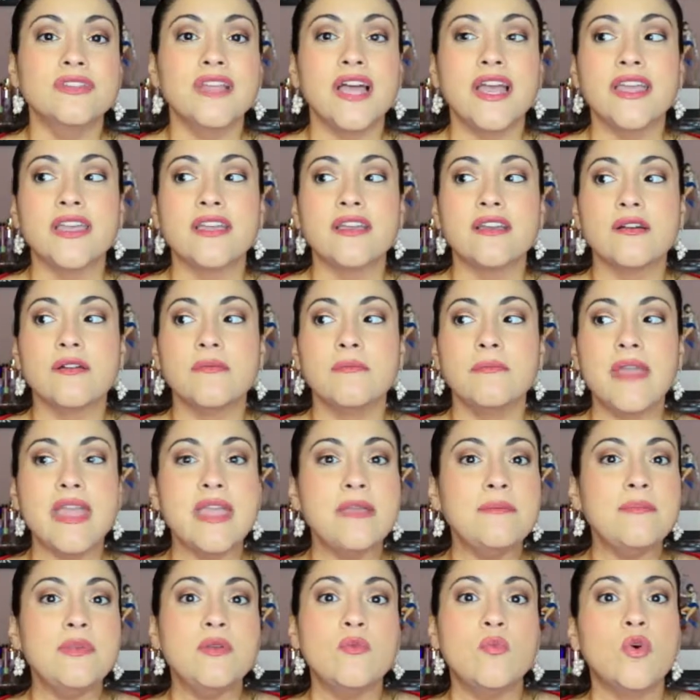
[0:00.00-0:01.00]
like
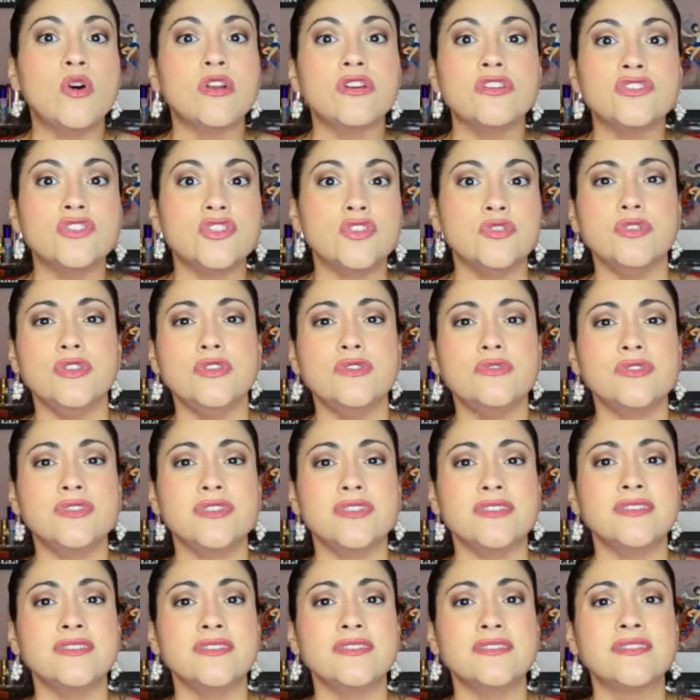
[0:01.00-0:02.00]
maybe 1 or 2
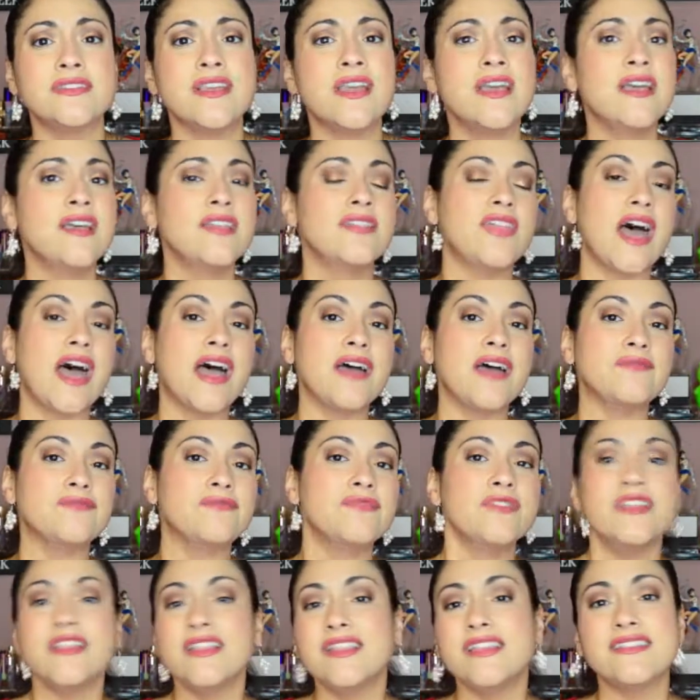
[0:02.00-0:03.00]
uses that
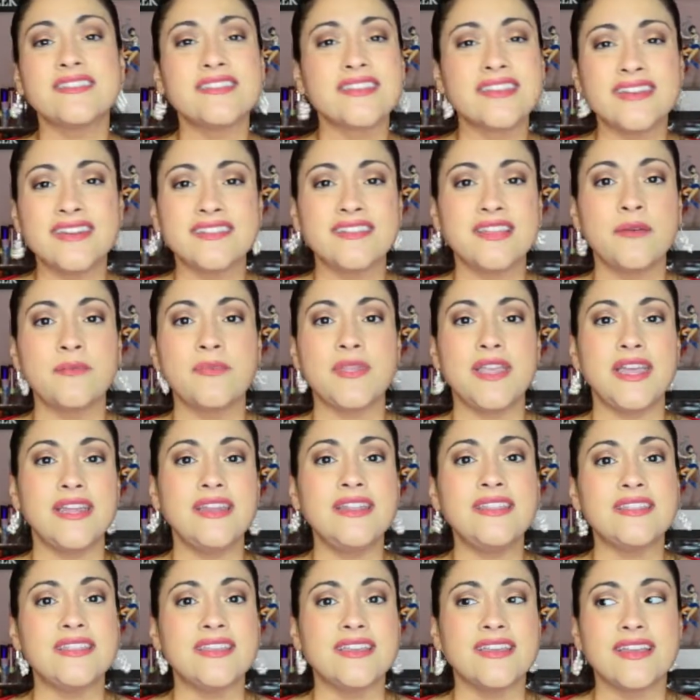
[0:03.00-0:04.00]
really isn't going to tell me
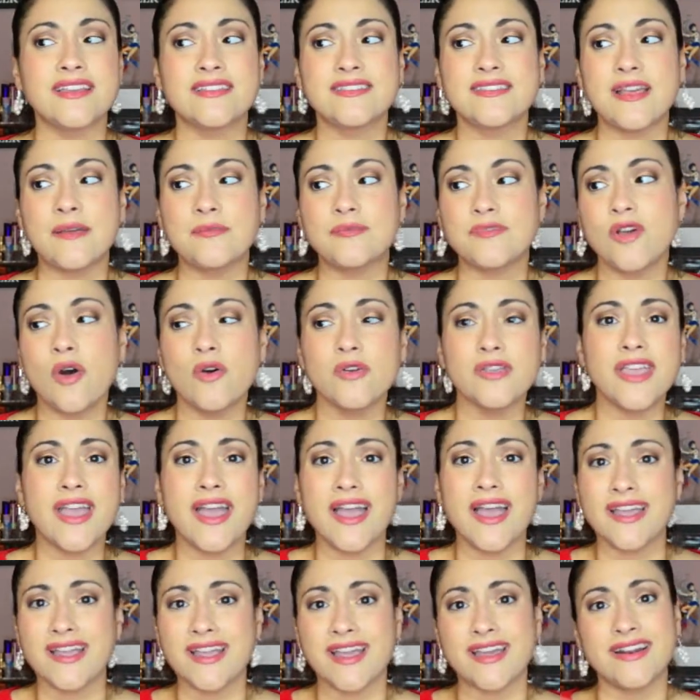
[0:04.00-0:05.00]
anything except, oh yeah,
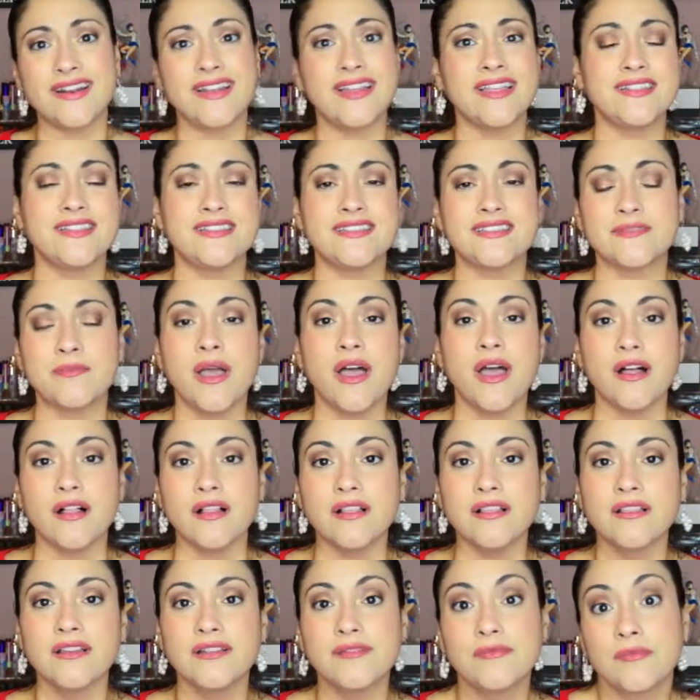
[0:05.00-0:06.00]
I kind of like the
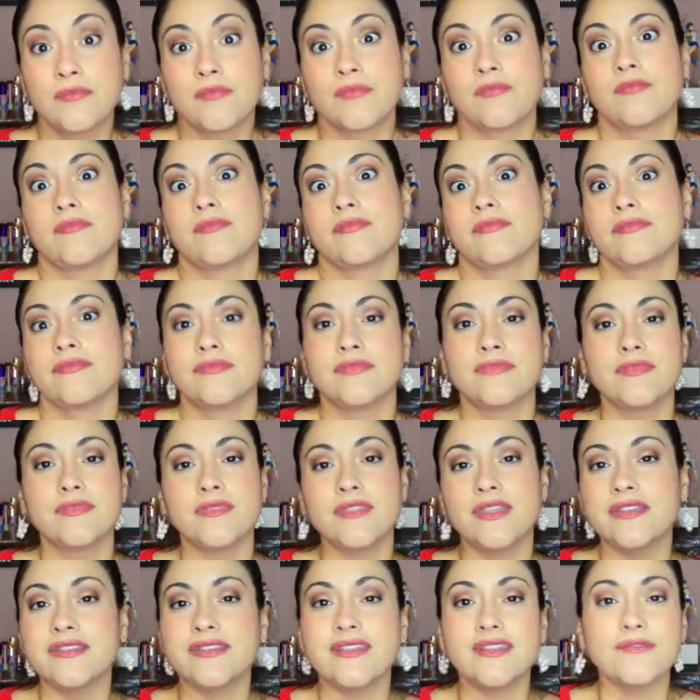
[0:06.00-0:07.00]
smell.
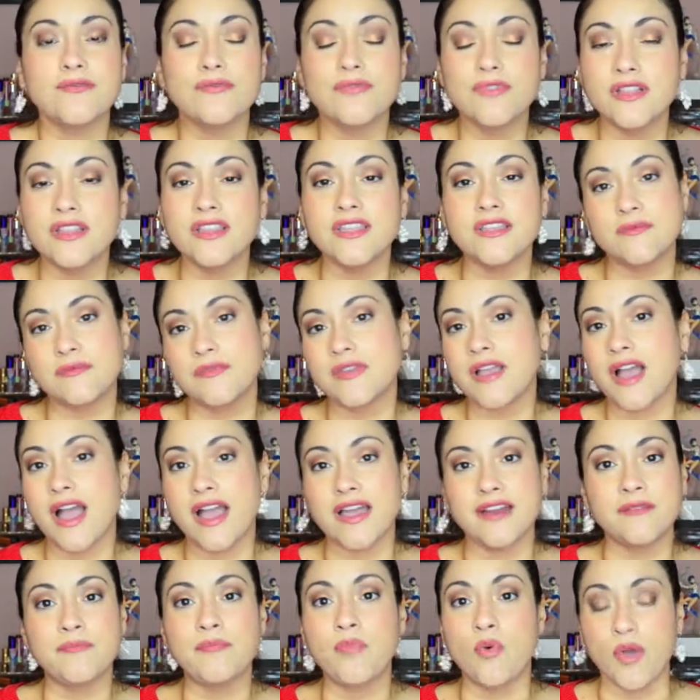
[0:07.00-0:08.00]
It's like really
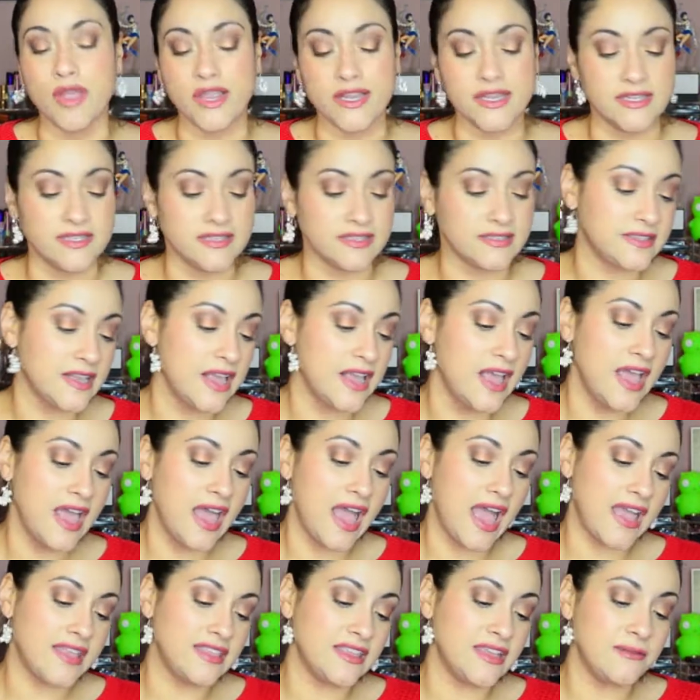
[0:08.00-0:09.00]
kind of pointless.
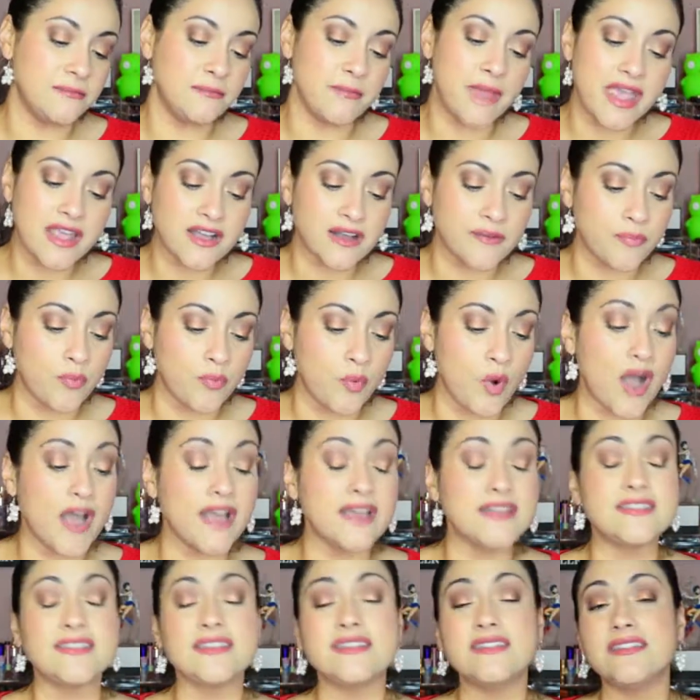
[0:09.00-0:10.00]
And then makeup
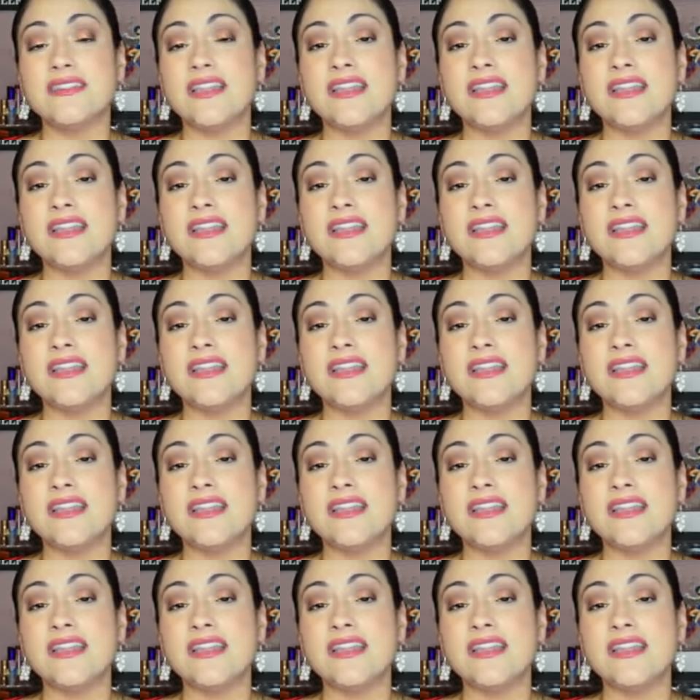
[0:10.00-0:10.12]
wise, they